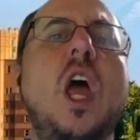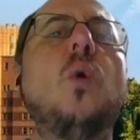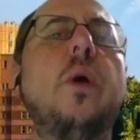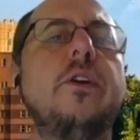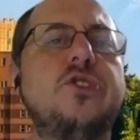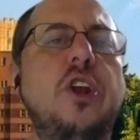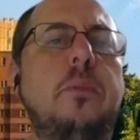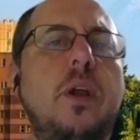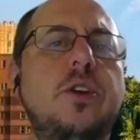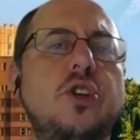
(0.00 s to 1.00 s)
Whereas an
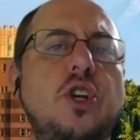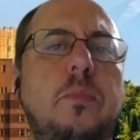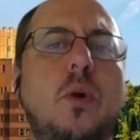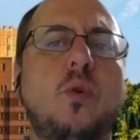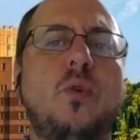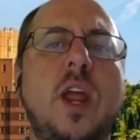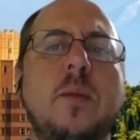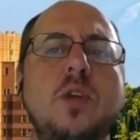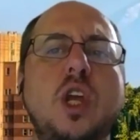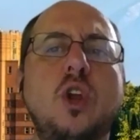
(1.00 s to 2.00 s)
apprenticeship
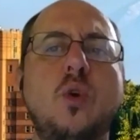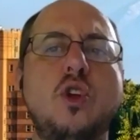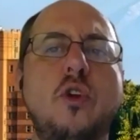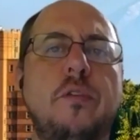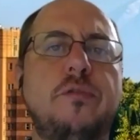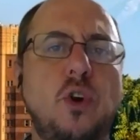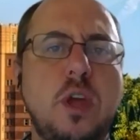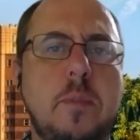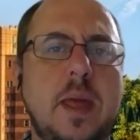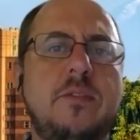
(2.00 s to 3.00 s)
program, you're fully
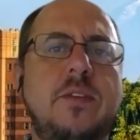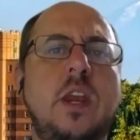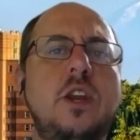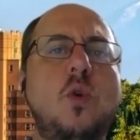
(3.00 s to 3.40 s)
benefited,